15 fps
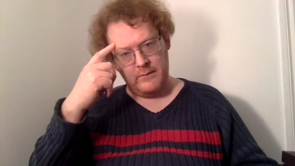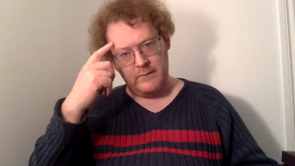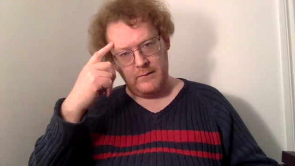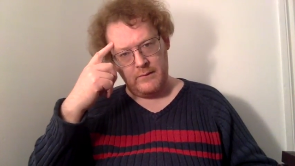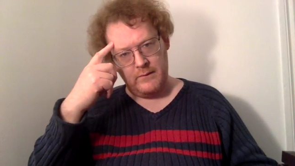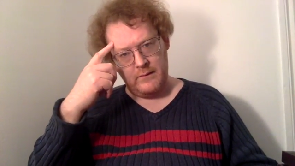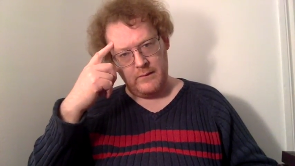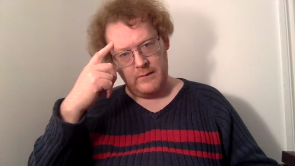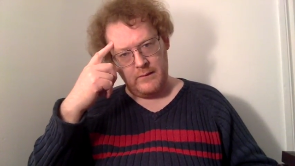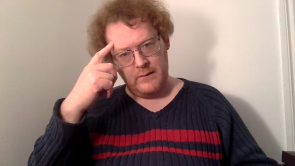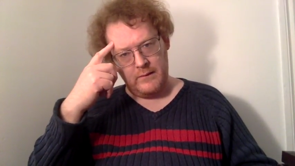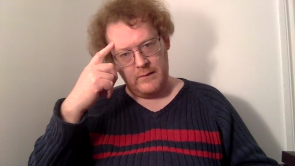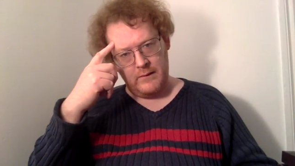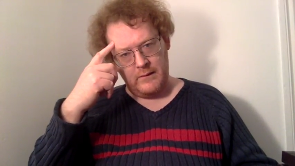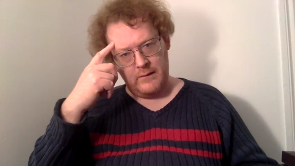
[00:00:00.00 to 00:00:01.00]

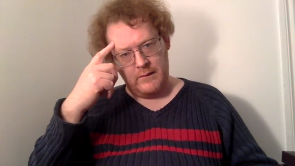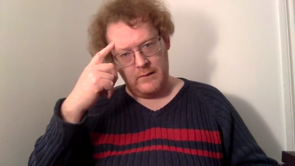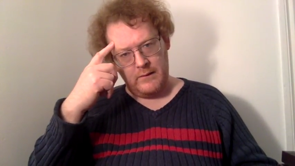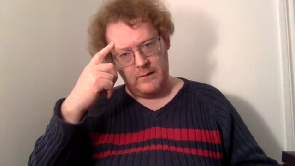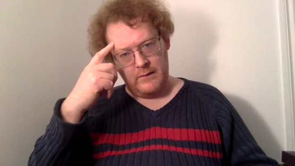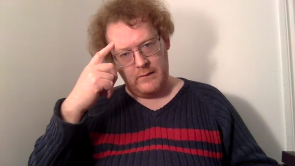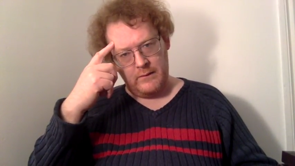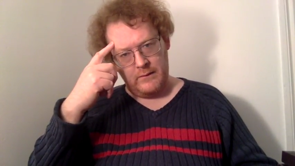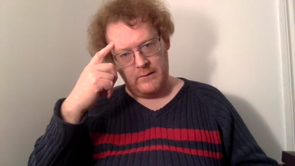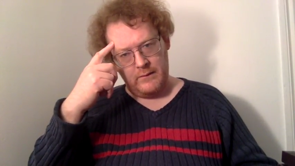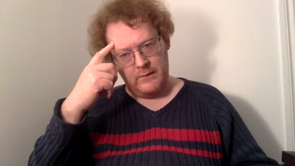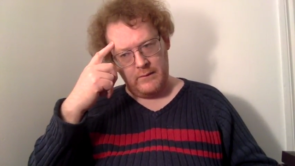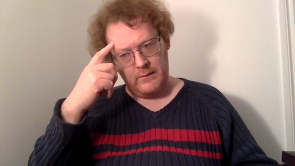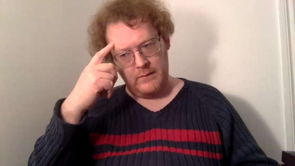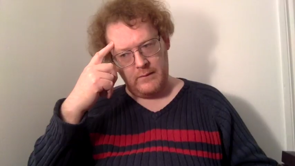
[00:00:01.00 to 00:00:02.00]

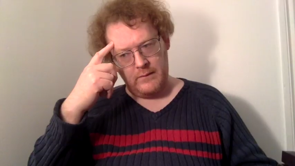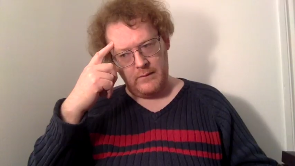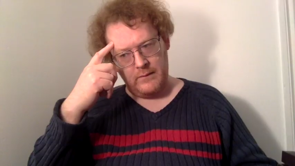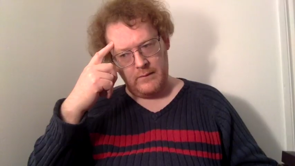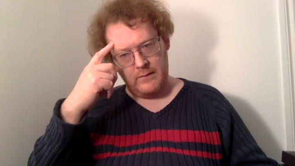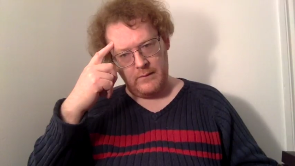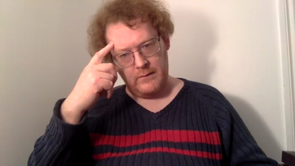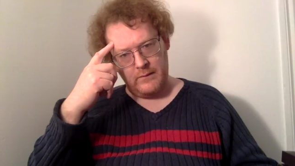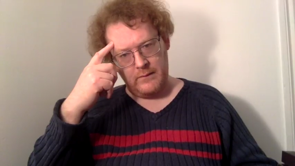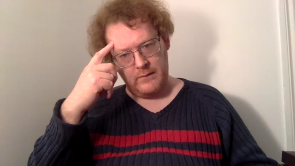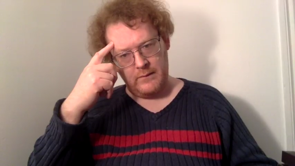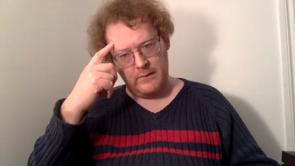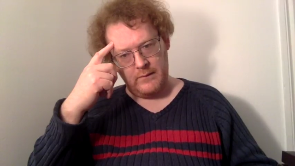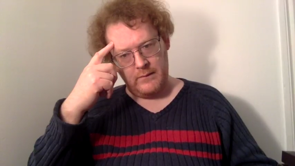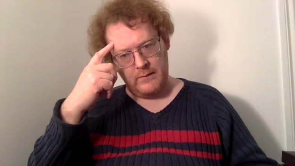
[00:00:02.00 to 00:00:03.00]

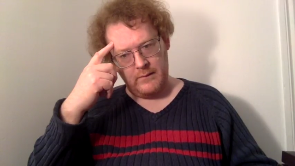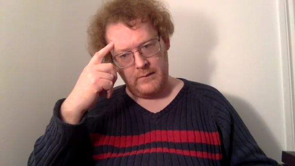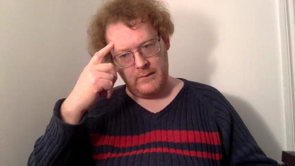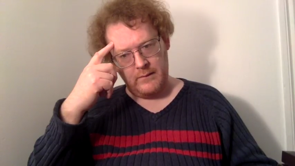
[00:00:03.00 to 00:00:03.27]
[no speech]